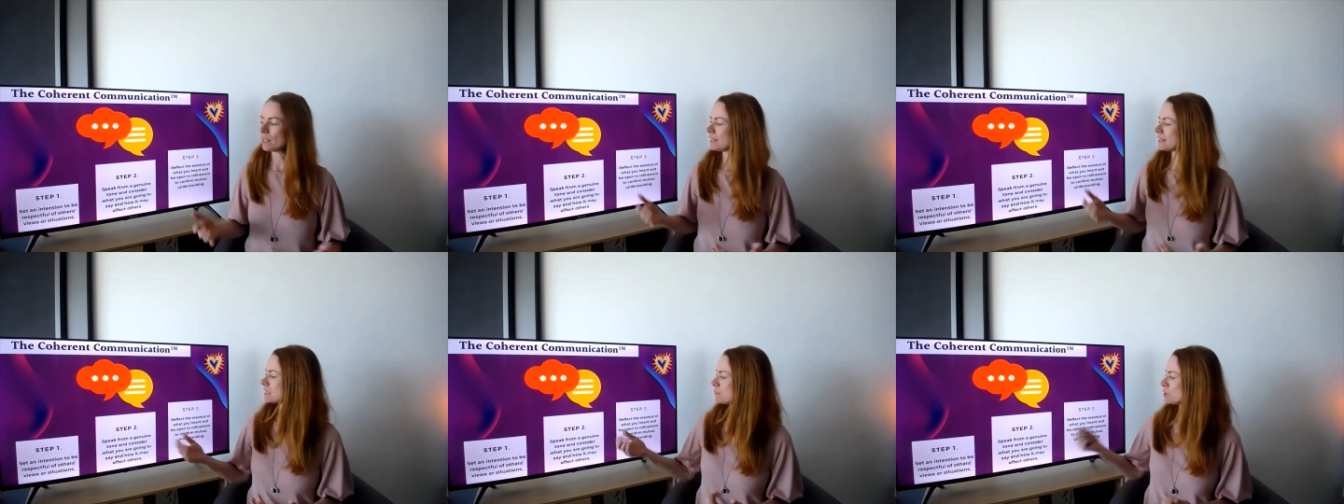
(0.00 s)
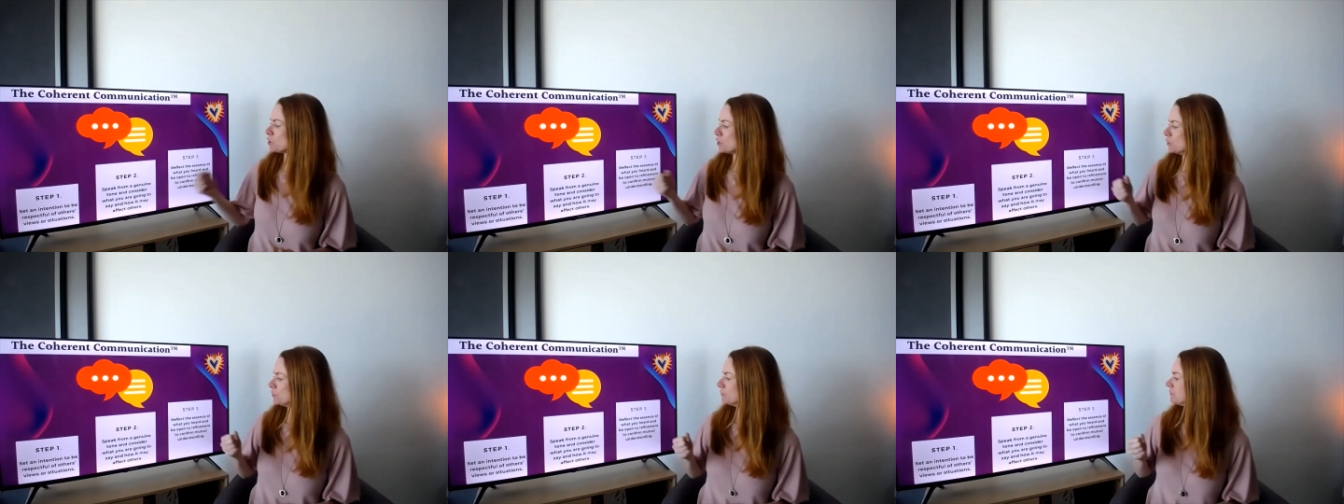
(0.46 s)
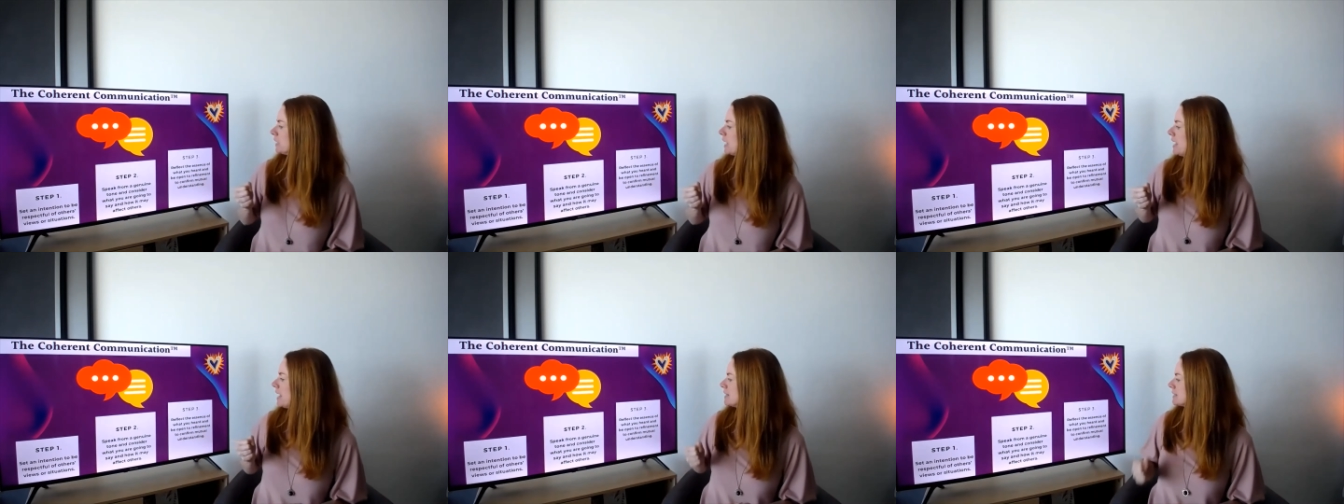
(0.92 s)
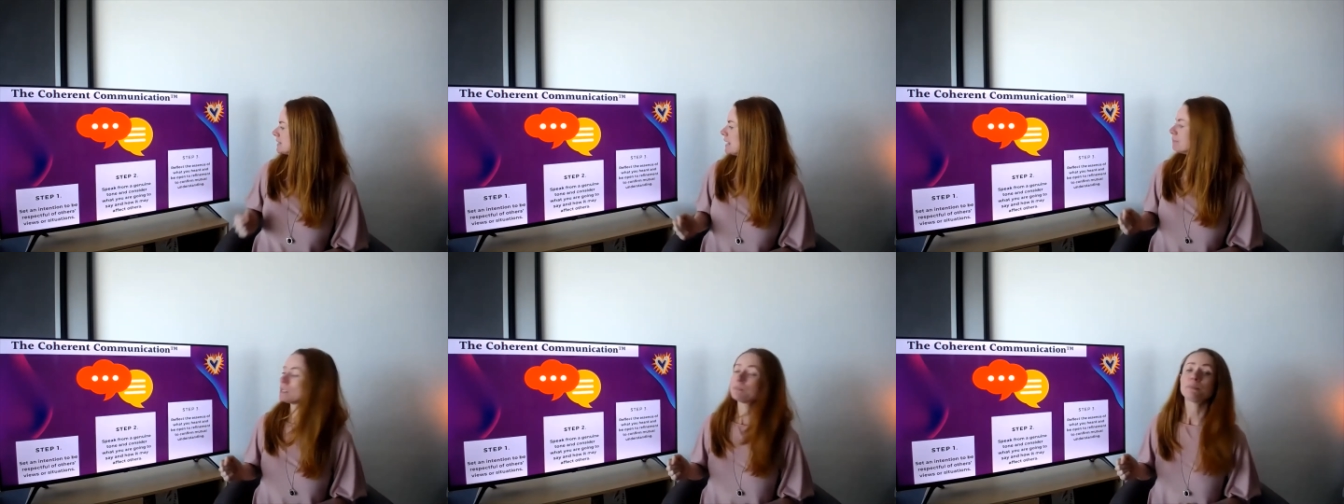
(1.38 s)
That's number two.
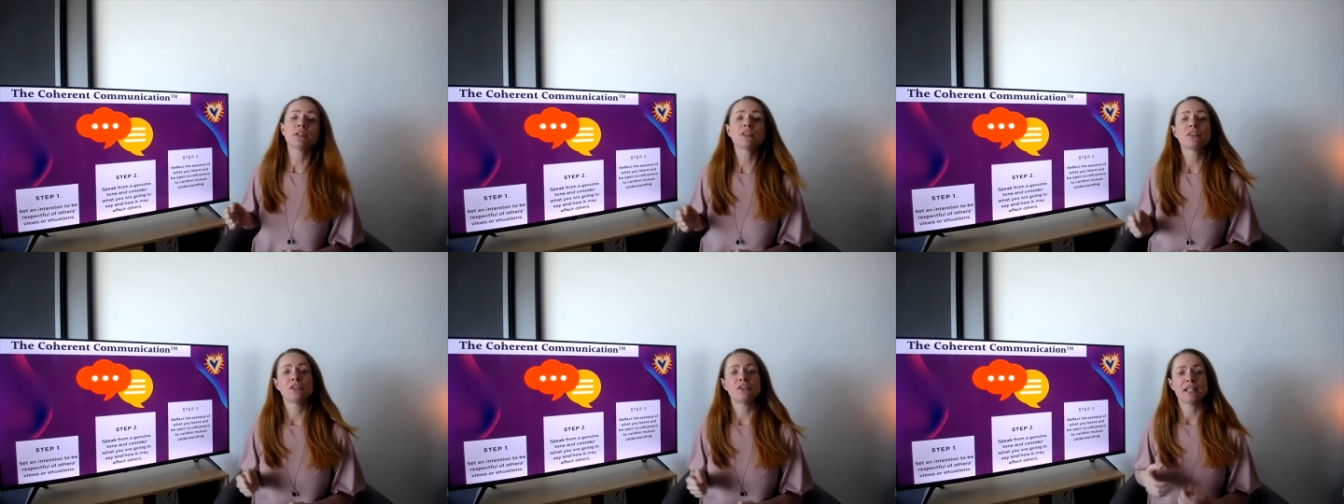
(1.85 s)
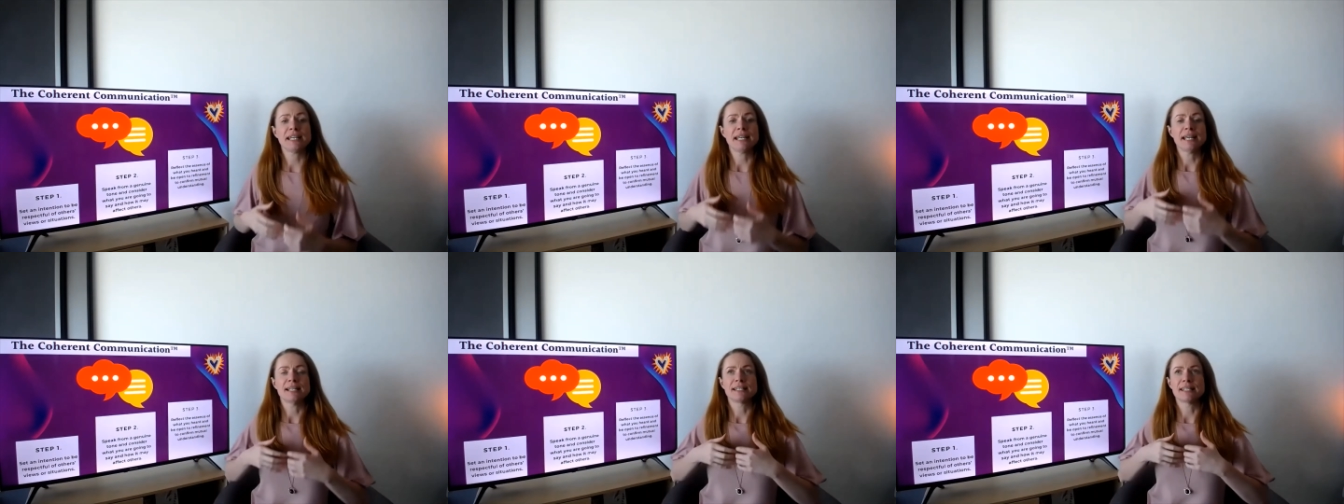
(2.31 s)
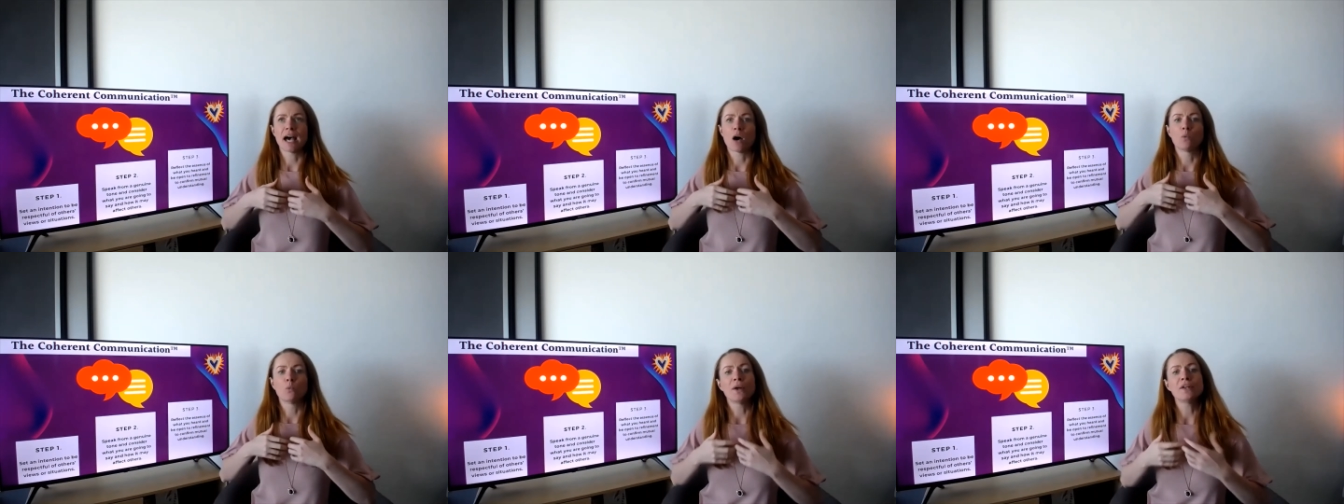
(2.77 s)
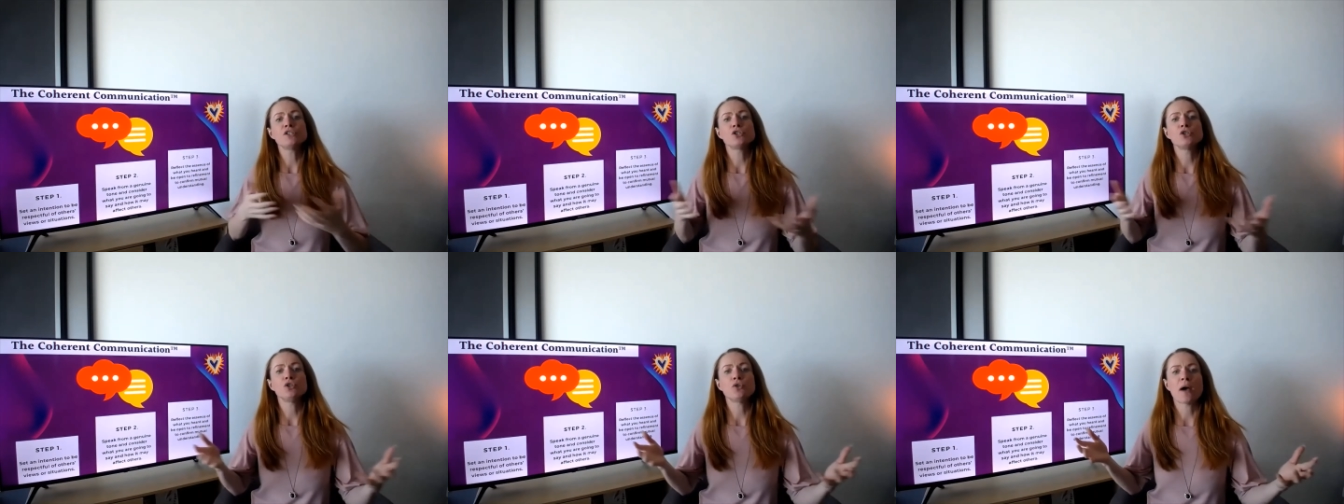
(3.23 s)
Step number three is that
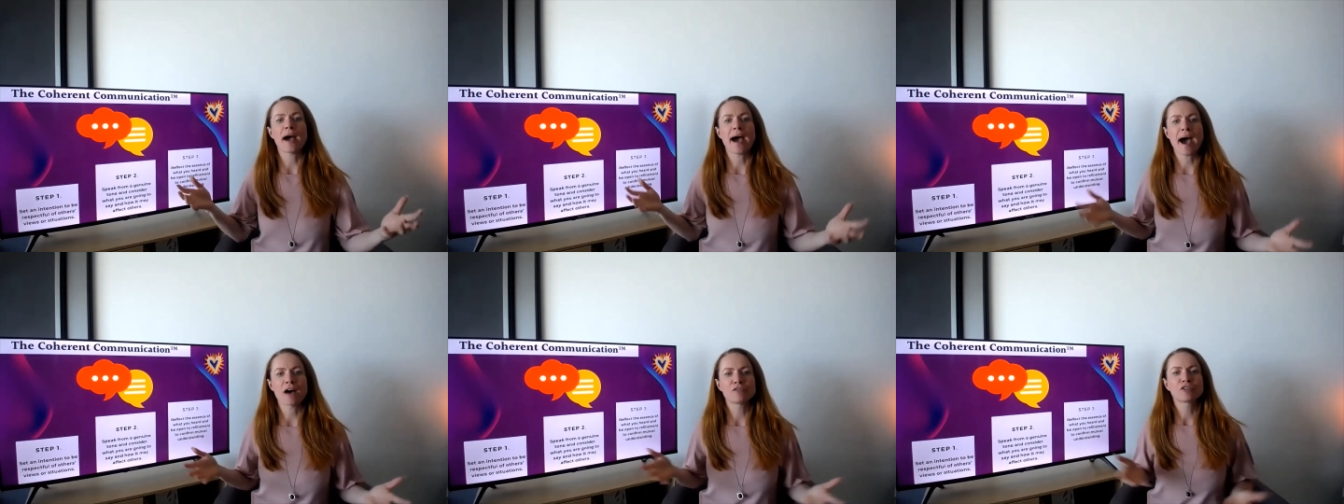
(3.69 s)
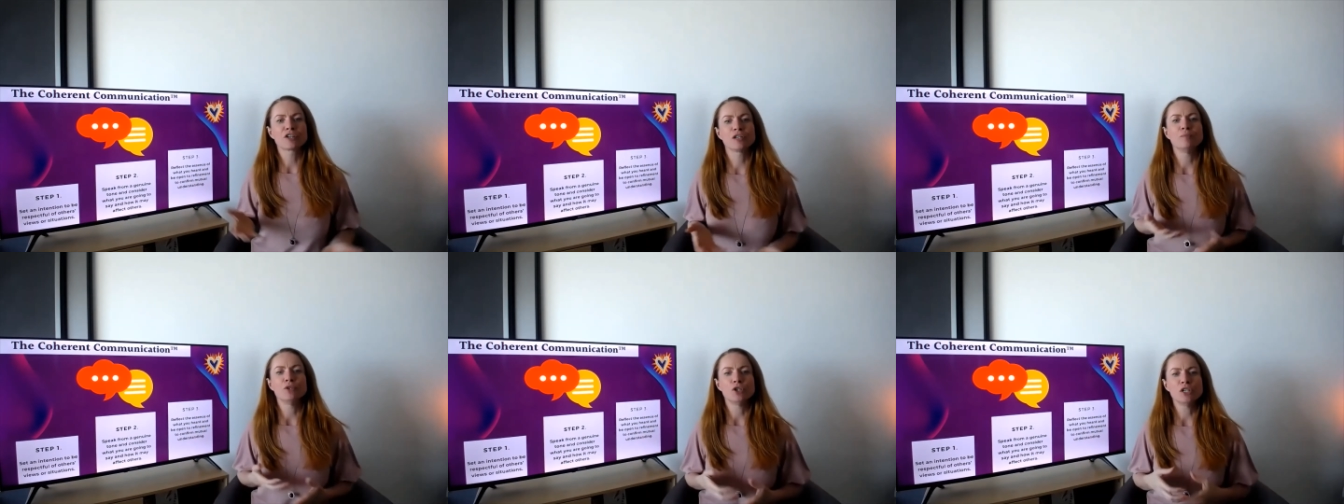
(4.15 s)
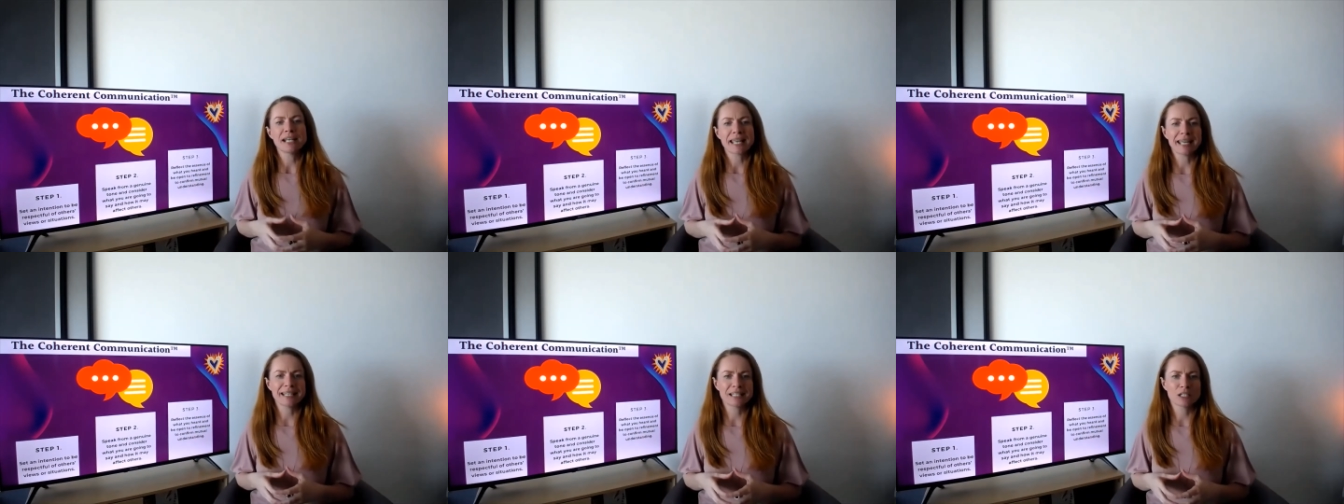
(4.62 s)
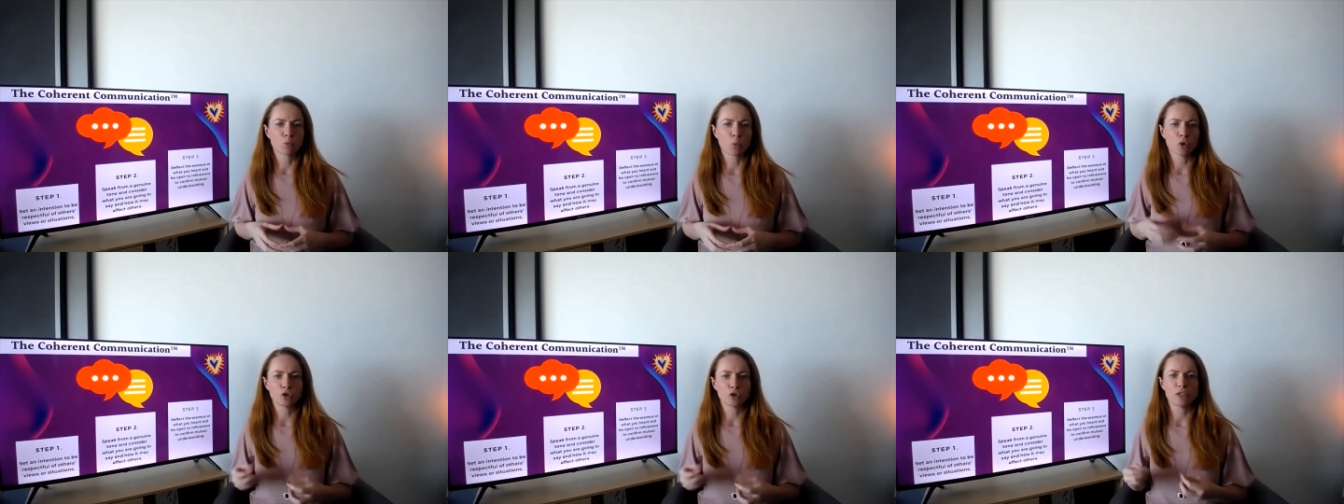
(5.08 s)
once you have communicated
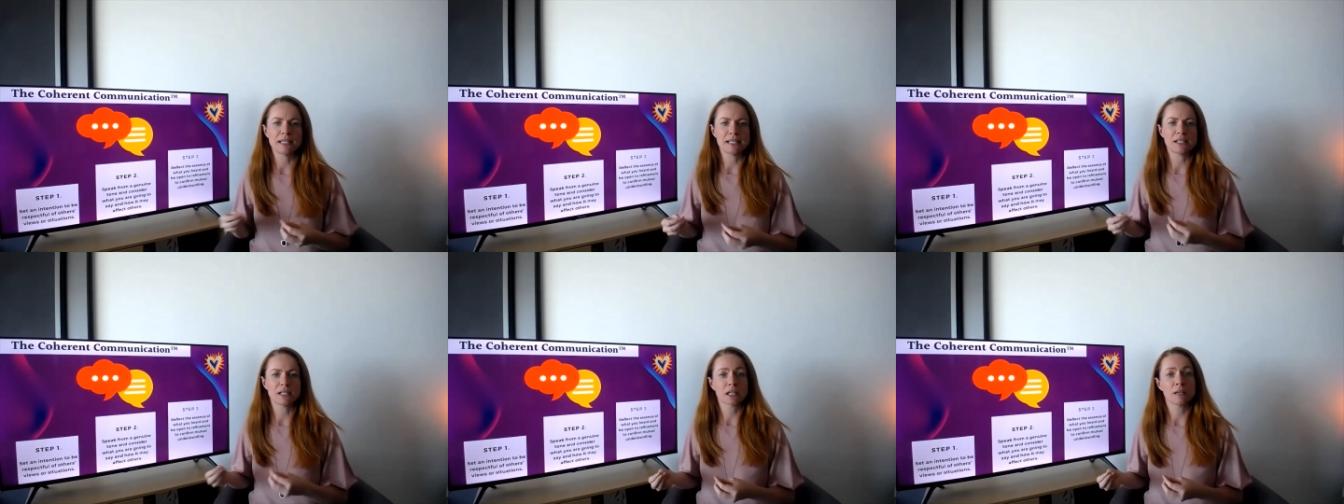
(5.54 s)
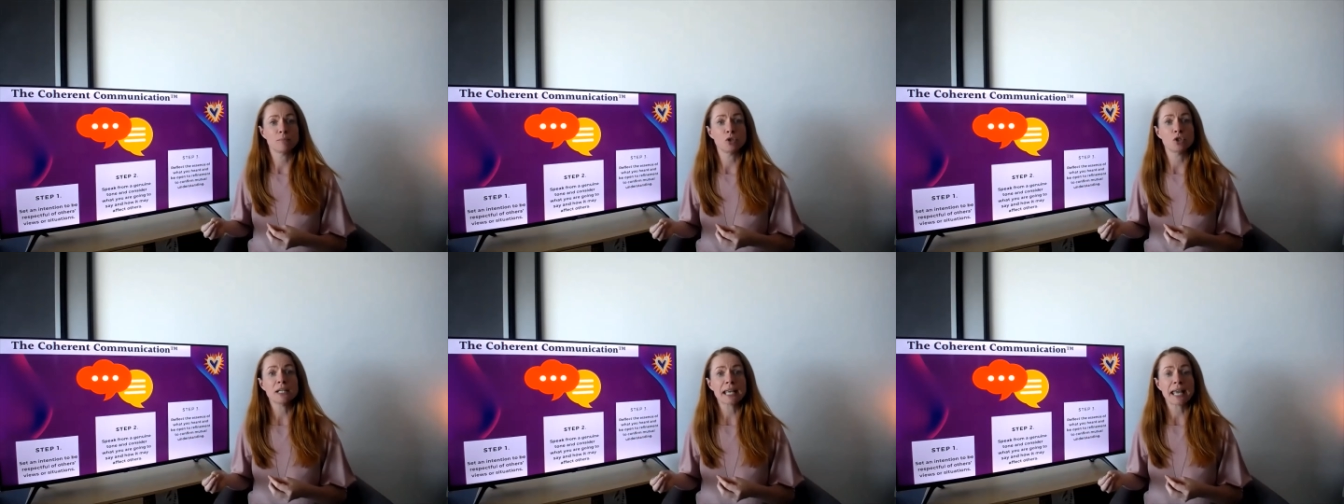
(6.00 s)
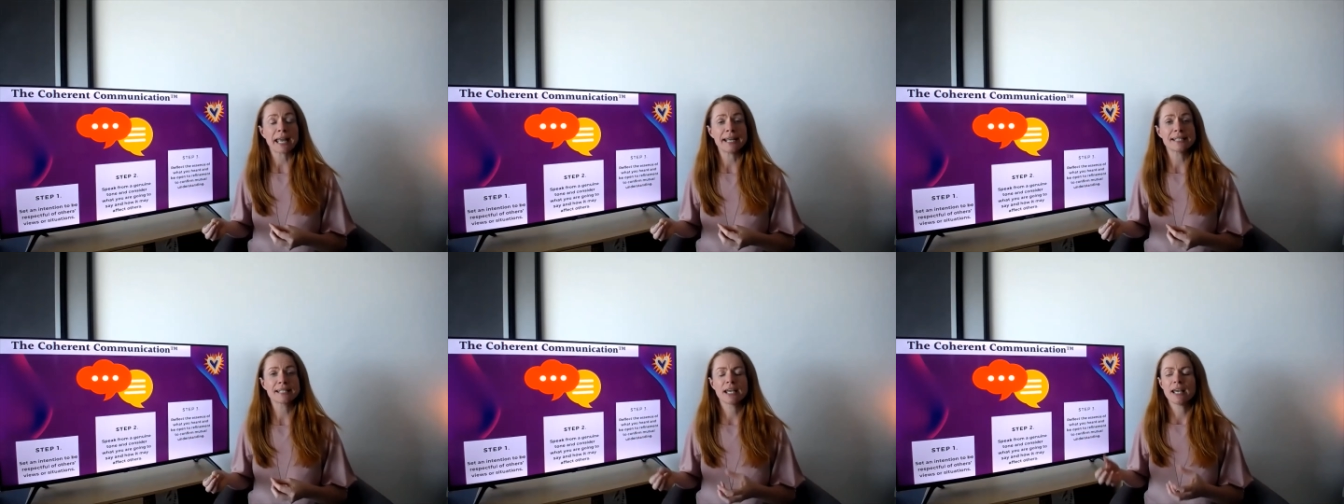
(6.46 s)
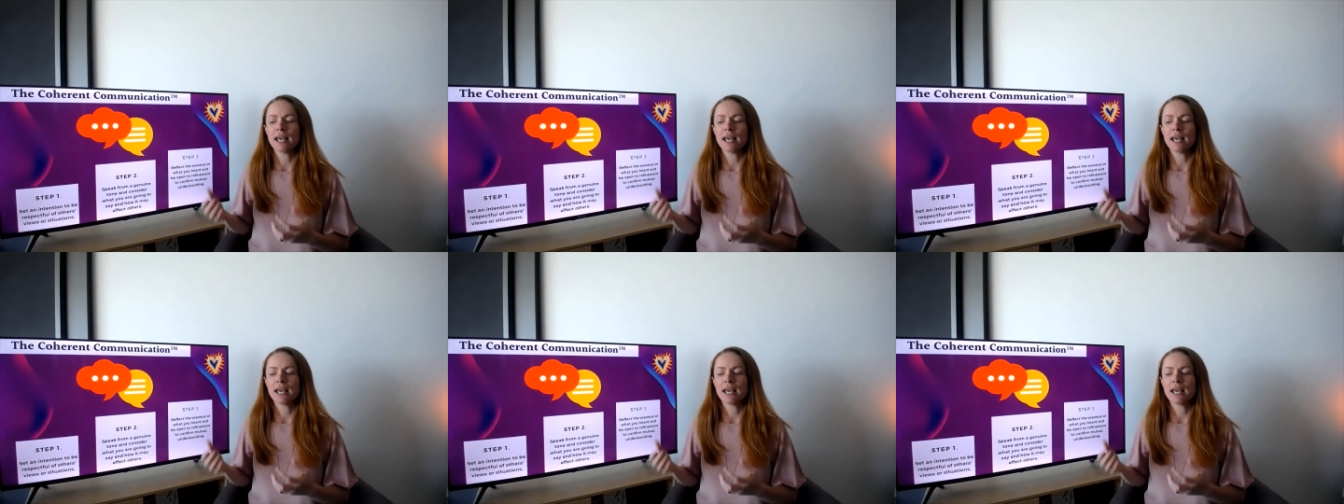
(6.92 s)
what you need to communicate,